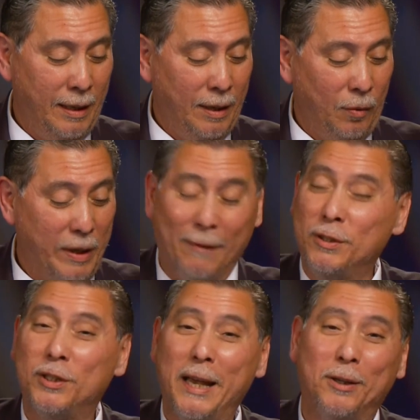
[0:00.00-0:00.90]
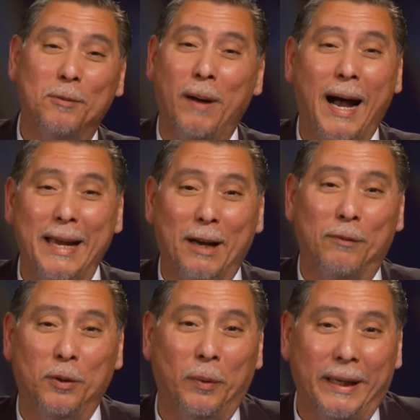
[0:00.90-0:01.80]
We have to say goodbye
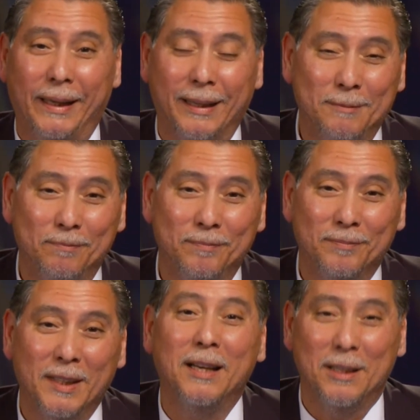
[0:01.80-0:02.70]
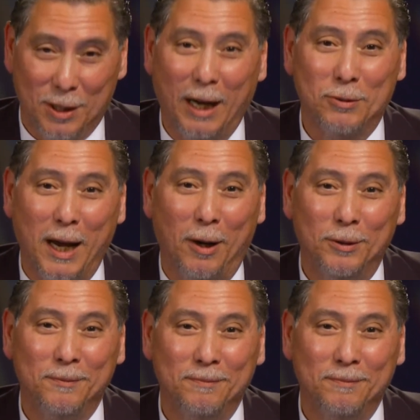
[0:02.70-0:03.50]
every week. Ciao, ciao.